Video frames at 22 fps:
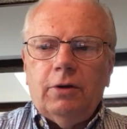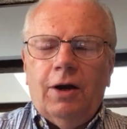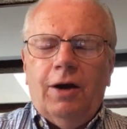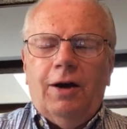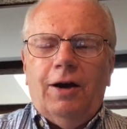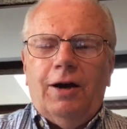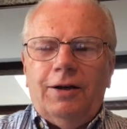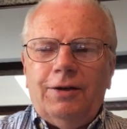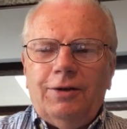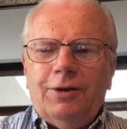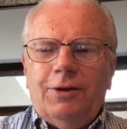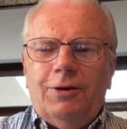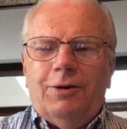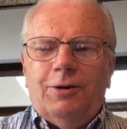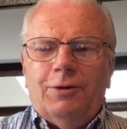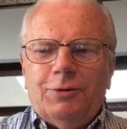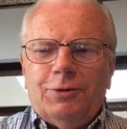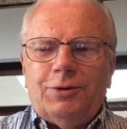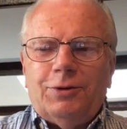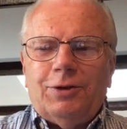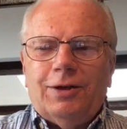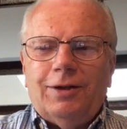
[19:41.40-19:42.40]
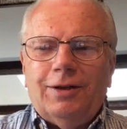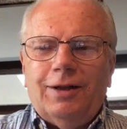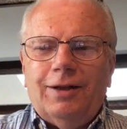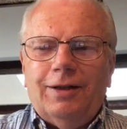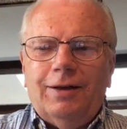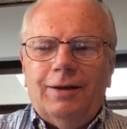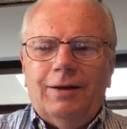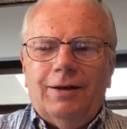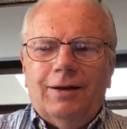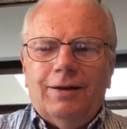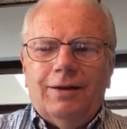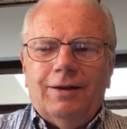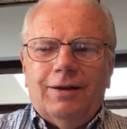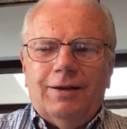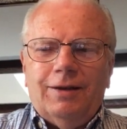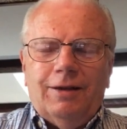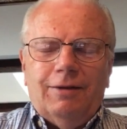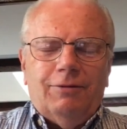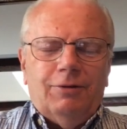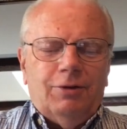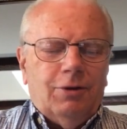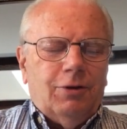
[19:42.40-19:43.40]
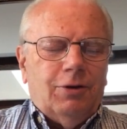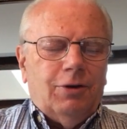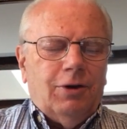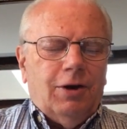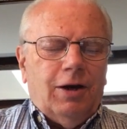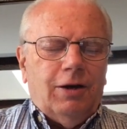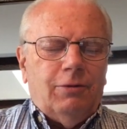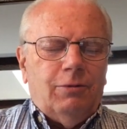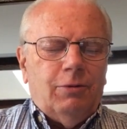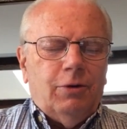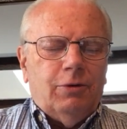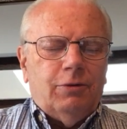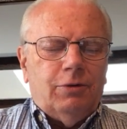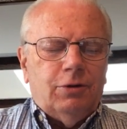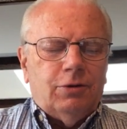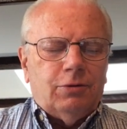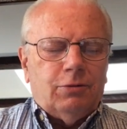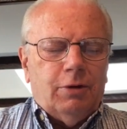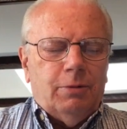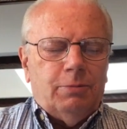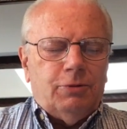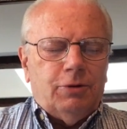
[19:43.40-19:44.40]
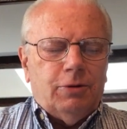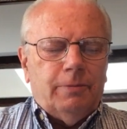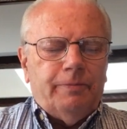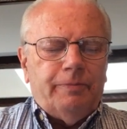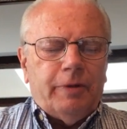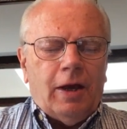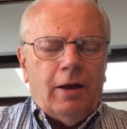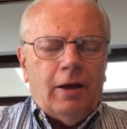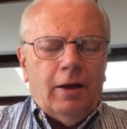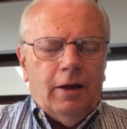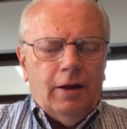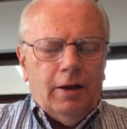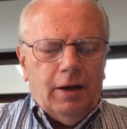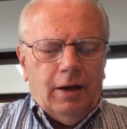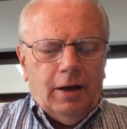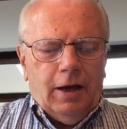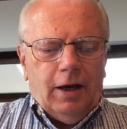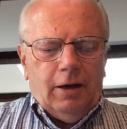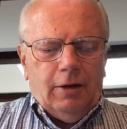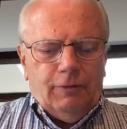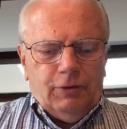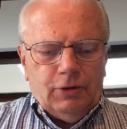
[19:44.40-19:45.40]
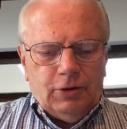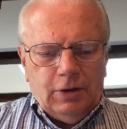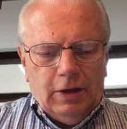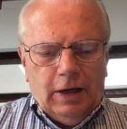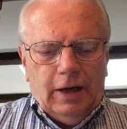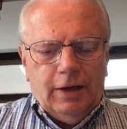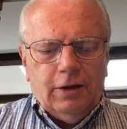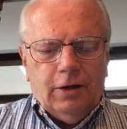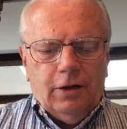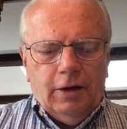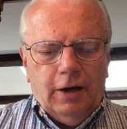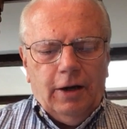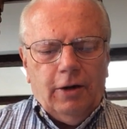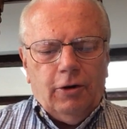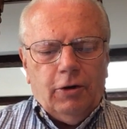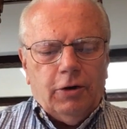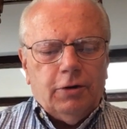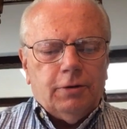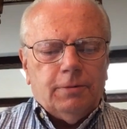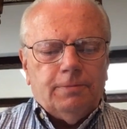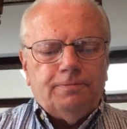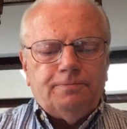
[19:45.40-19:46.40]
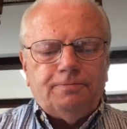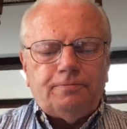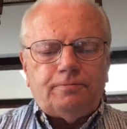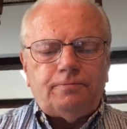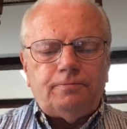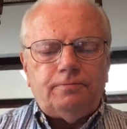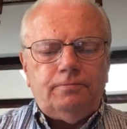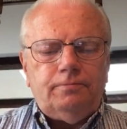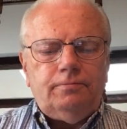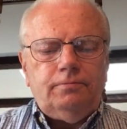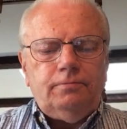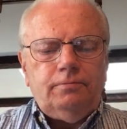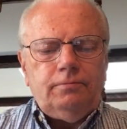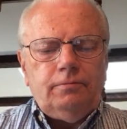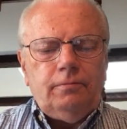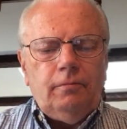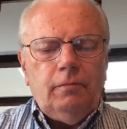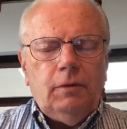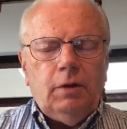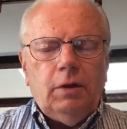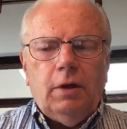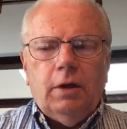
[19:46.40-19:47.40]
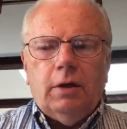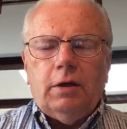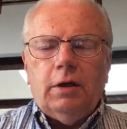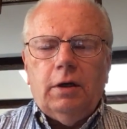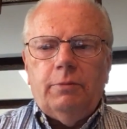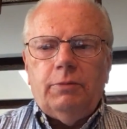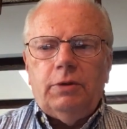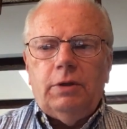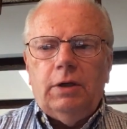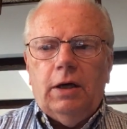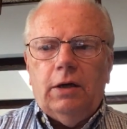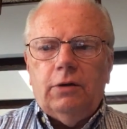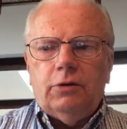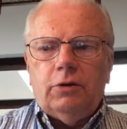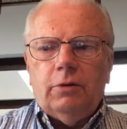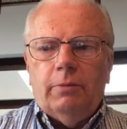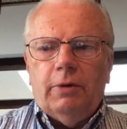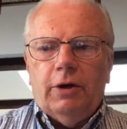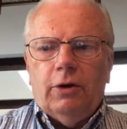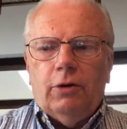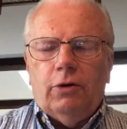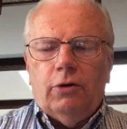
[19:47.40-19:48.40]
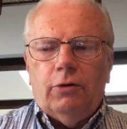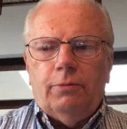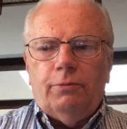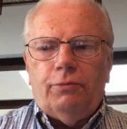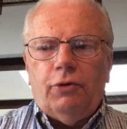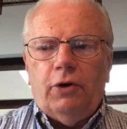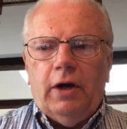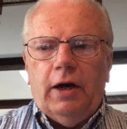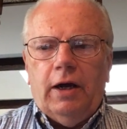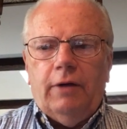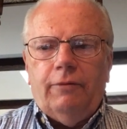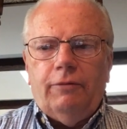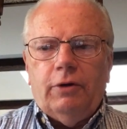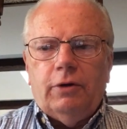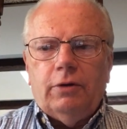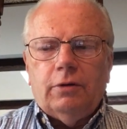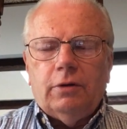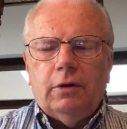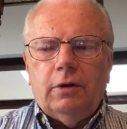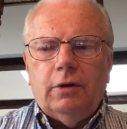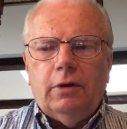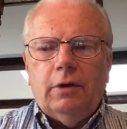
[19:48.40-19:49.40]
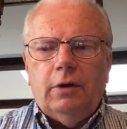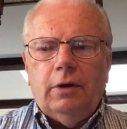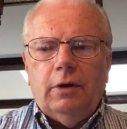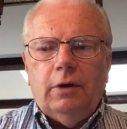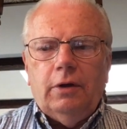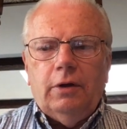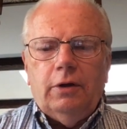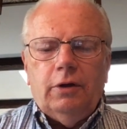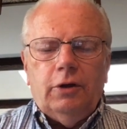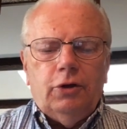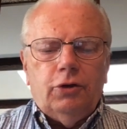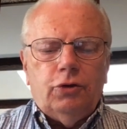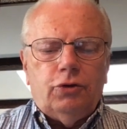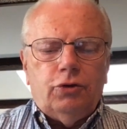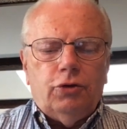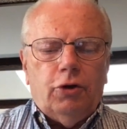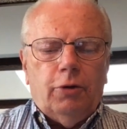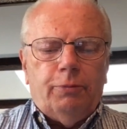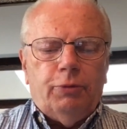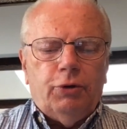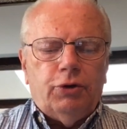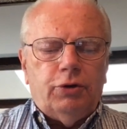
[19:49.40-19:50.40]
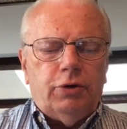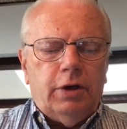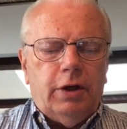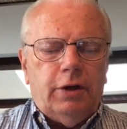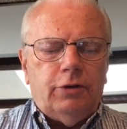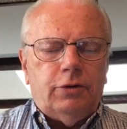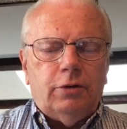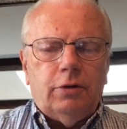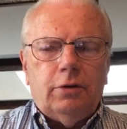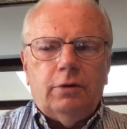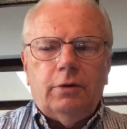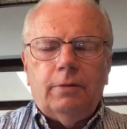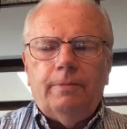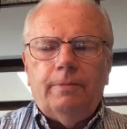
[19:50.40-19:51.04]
God knows, even though God wrote the scripture. And if it's not inerrant, it comes down to my own private interpretation.